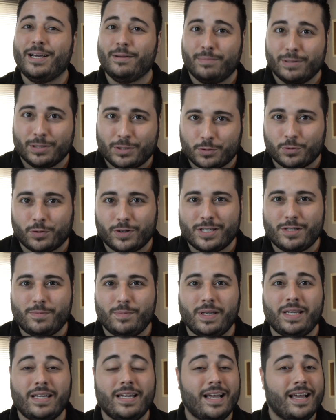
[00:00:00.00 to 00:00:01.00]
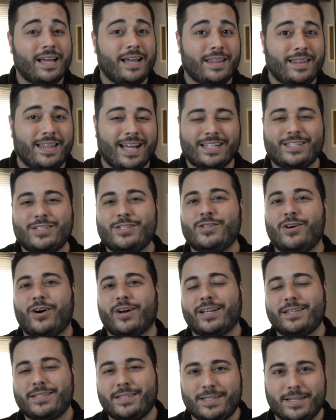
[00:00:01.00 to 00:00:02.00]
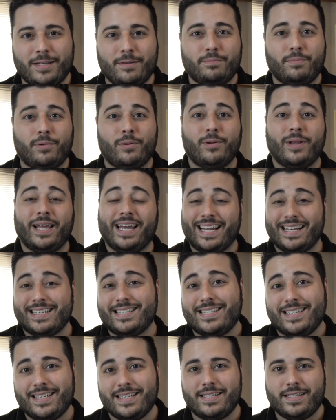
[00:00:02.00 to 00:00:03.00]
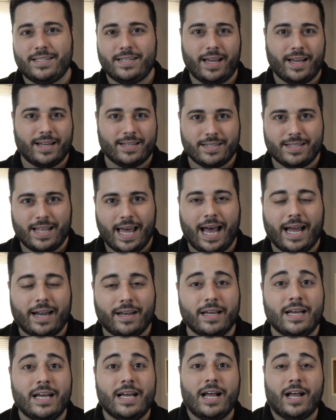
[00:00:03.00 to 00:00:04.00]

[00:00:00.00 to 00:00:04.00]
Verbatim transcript: But trust me, that's not as simple and as easy as that.